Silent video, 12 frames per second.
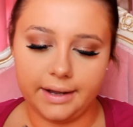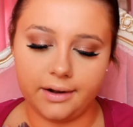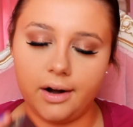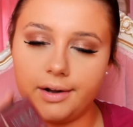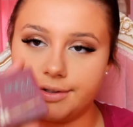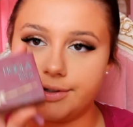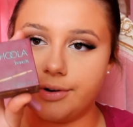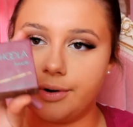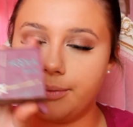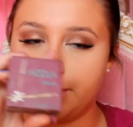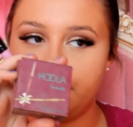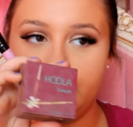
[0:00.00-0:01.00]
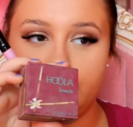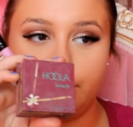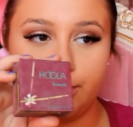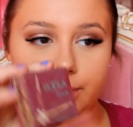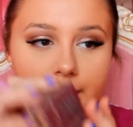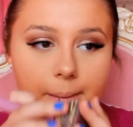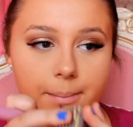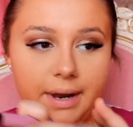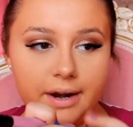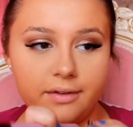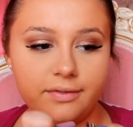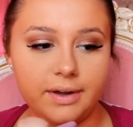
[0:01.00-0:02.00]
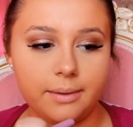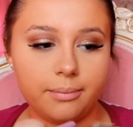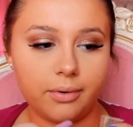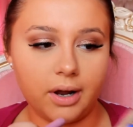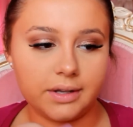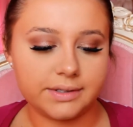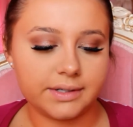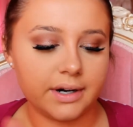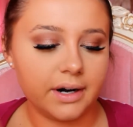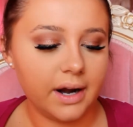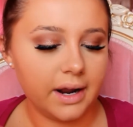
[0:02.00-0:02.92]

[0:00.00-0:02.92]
and contour with my Hoola Benefit Bronzer,